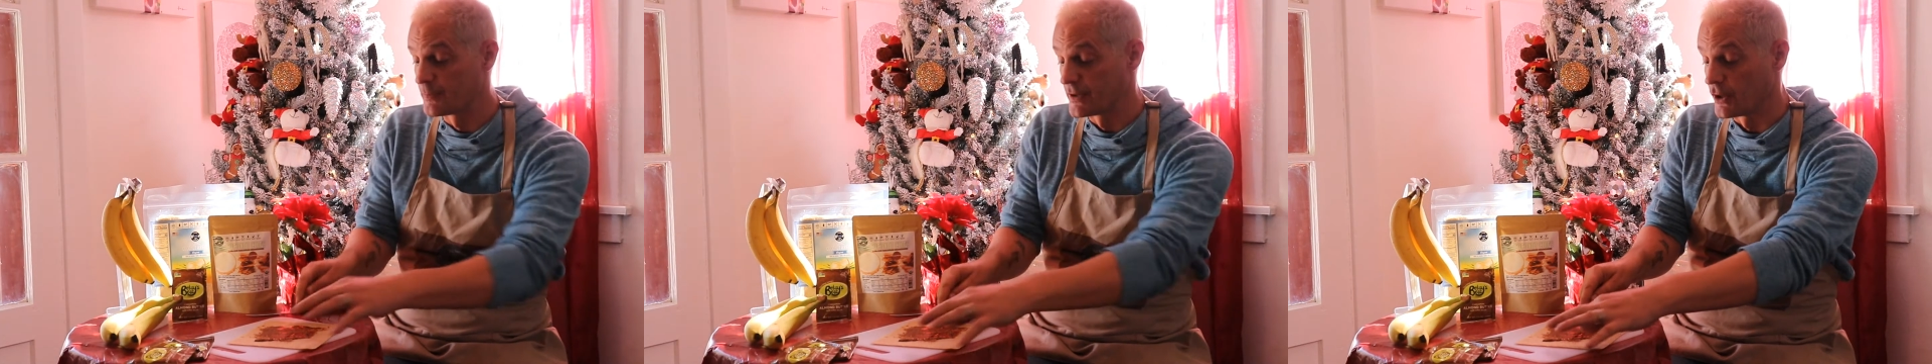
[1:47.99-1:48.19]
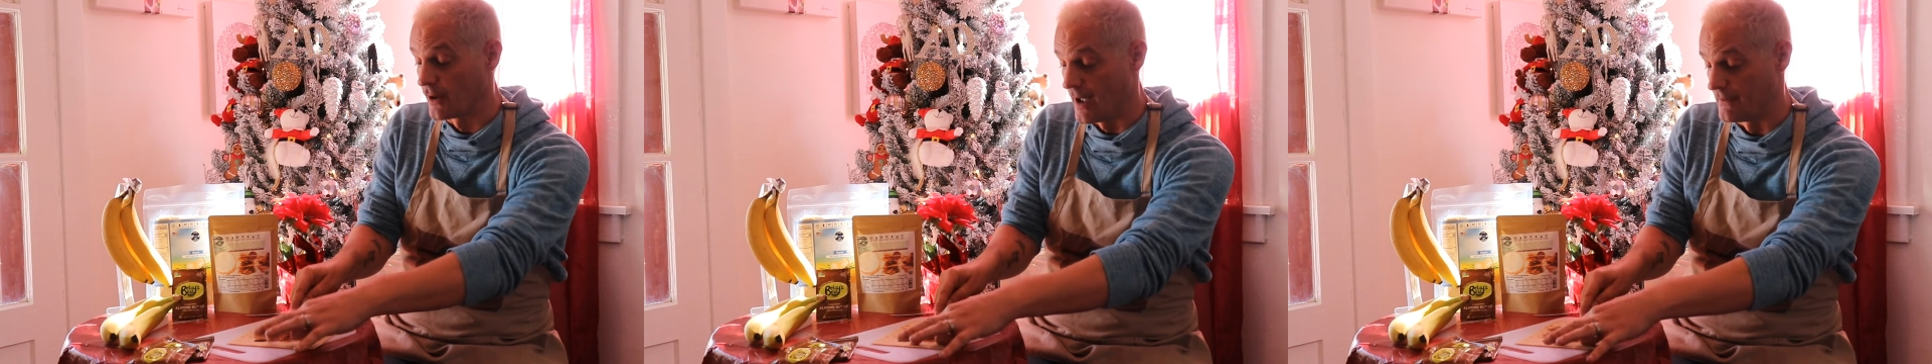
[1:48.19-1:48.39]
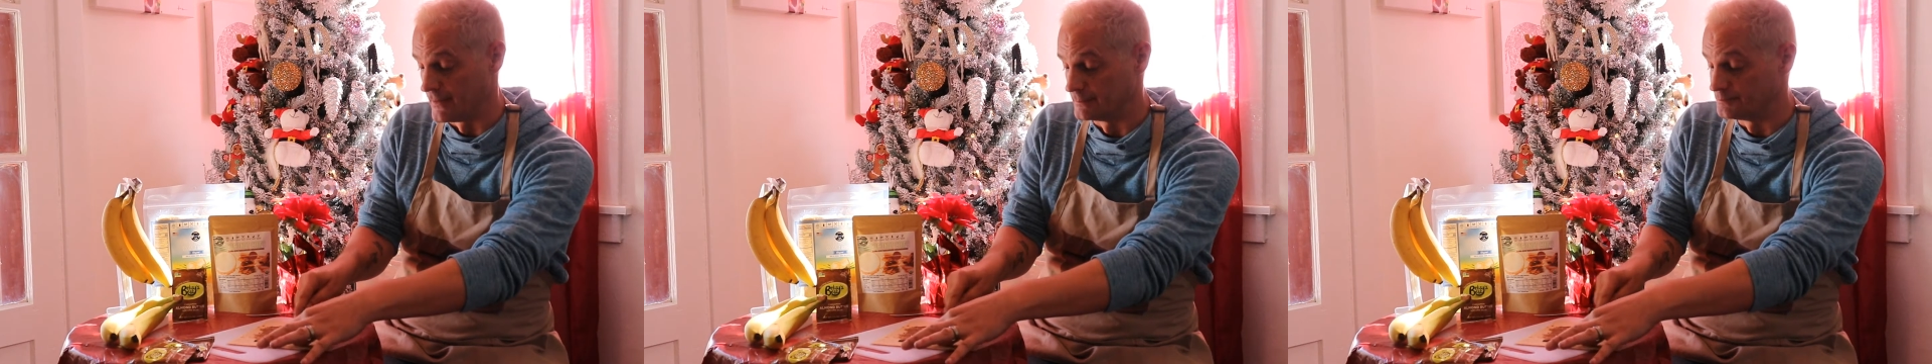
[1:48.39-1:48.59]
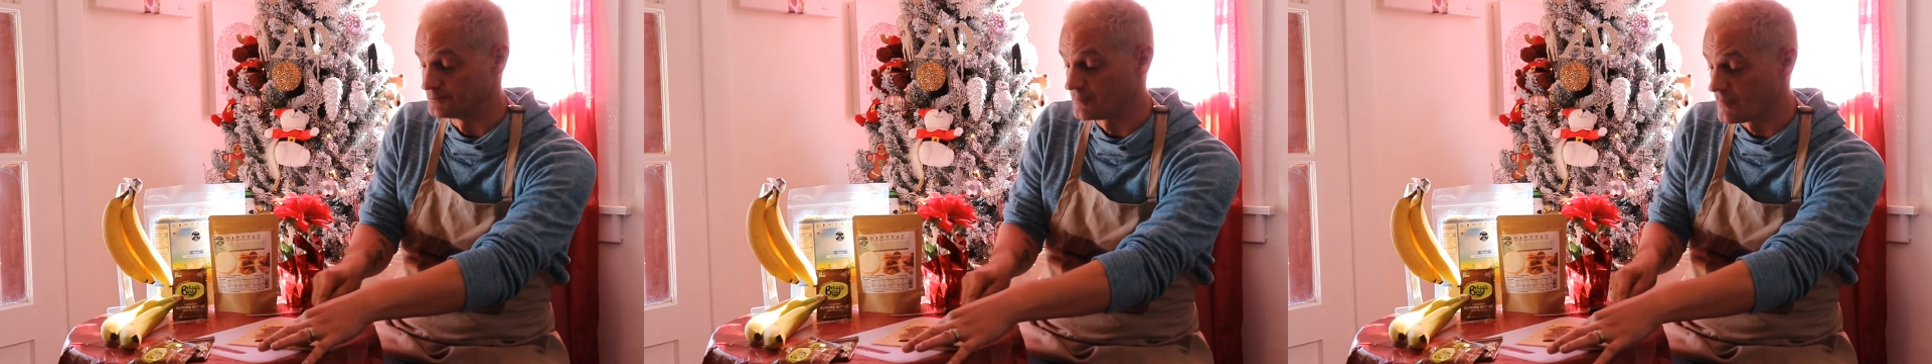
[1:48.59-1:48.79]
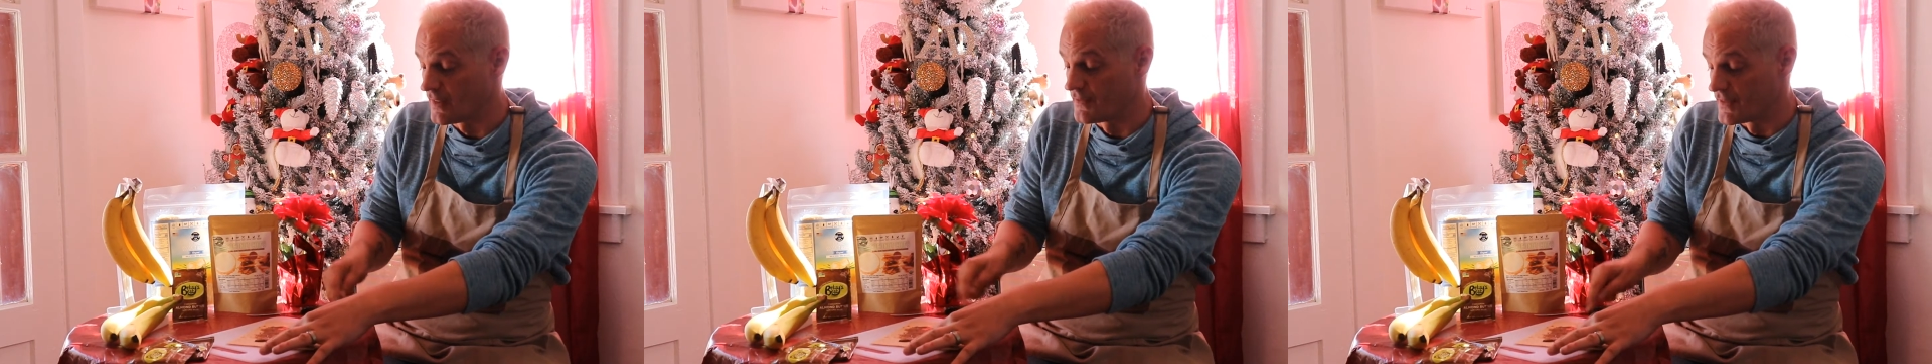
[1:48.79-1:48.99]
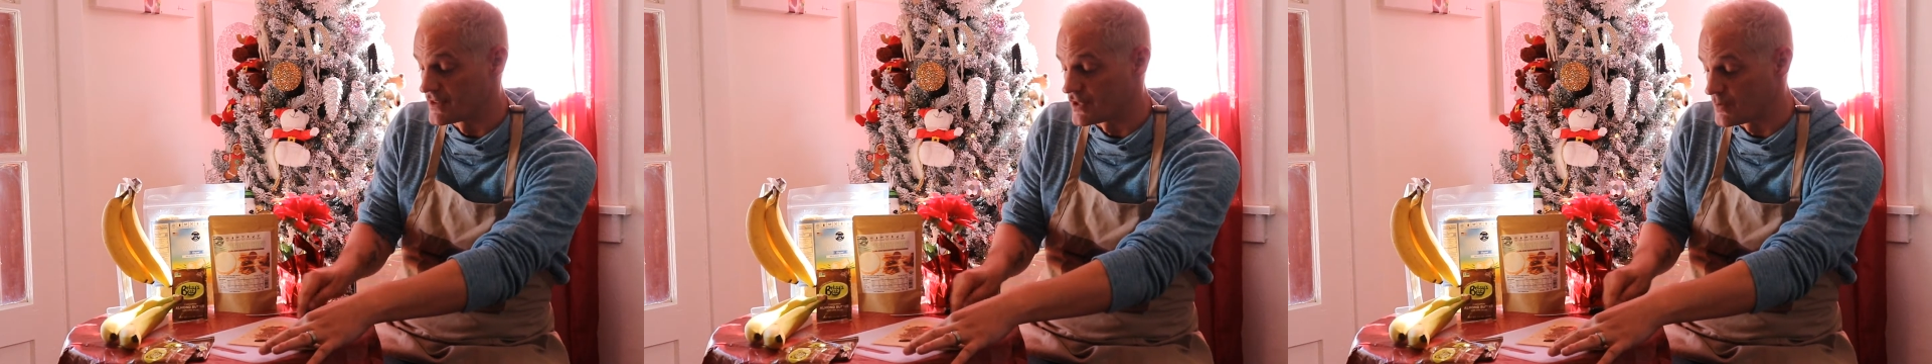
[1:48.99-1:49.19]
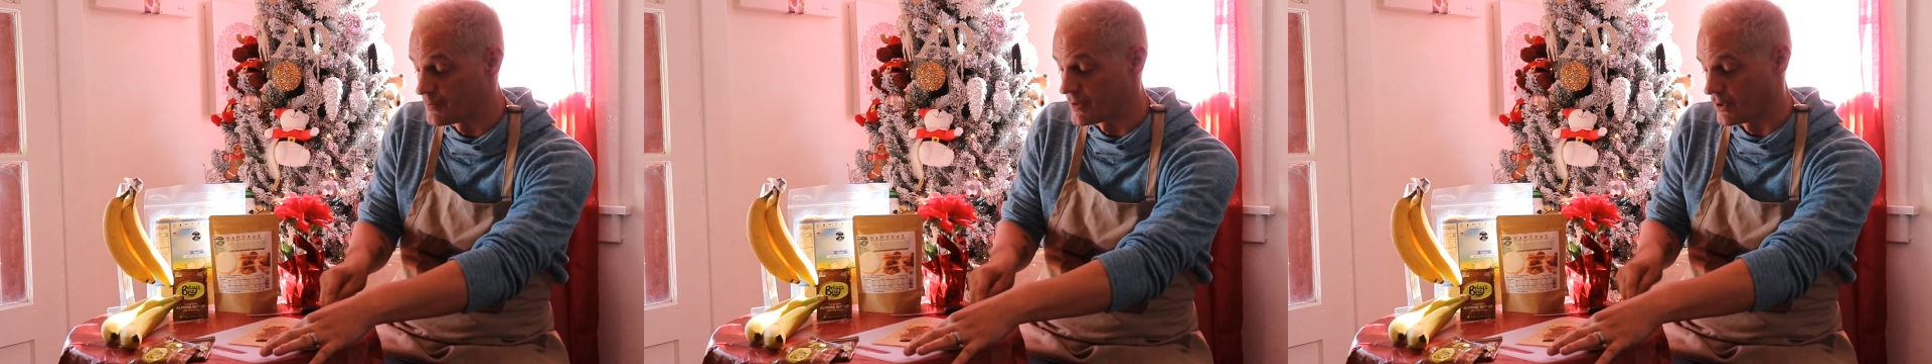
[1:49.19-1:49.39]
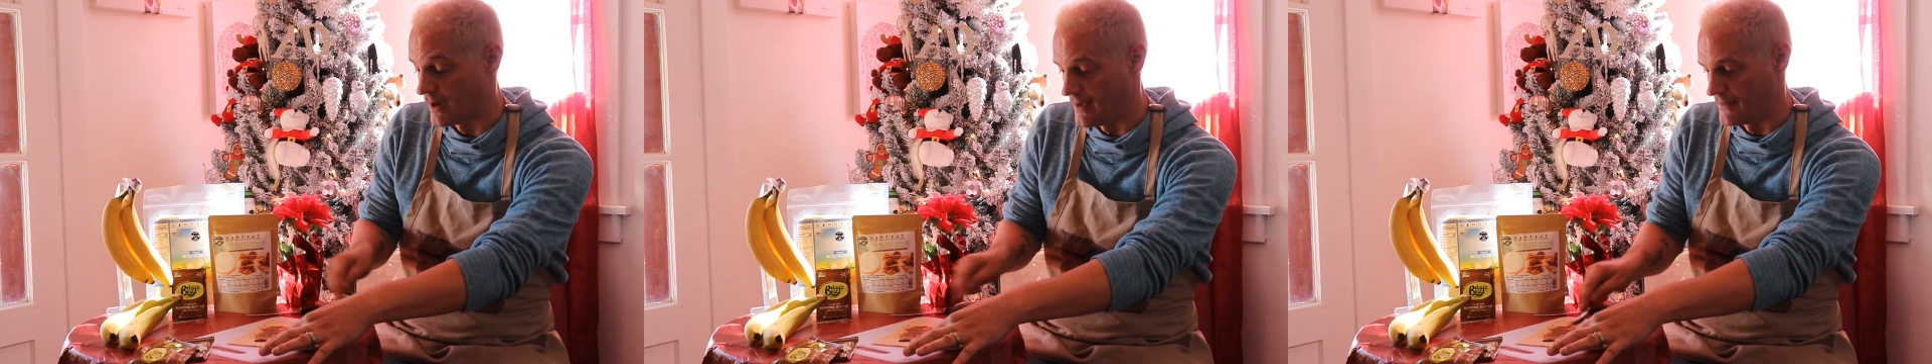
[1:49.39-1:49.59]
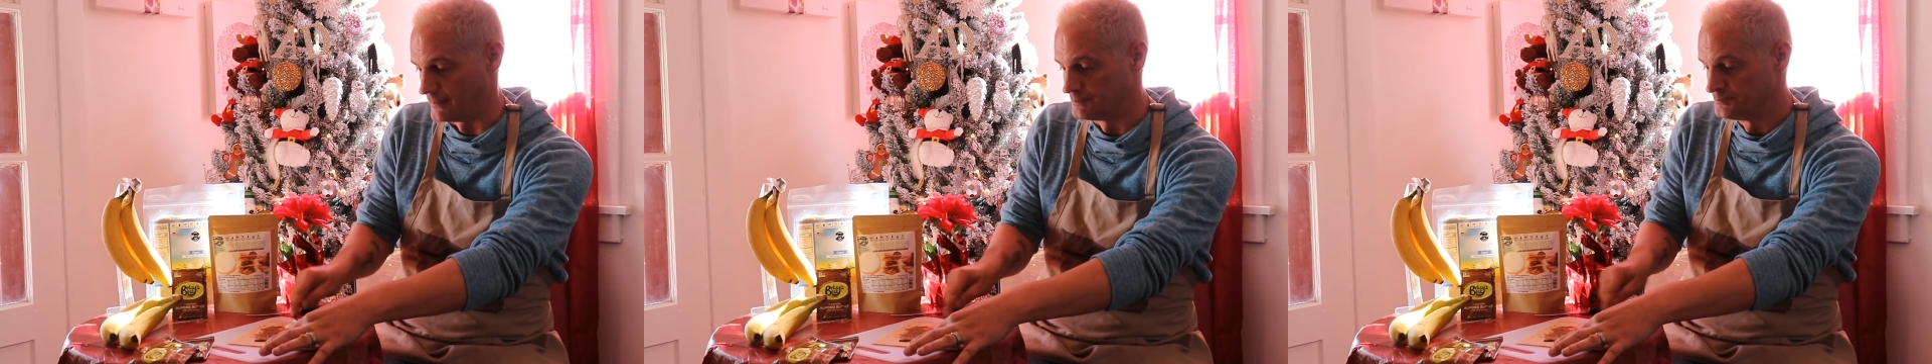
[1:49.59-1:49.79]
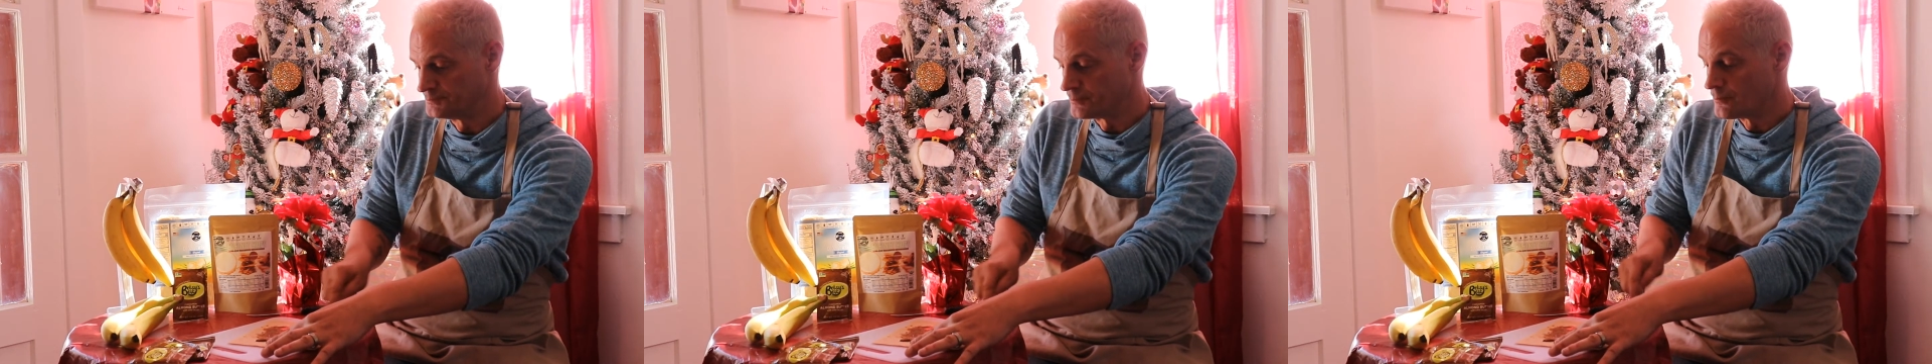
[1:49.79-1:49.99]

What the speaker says: pure heaven. This is pure heaven.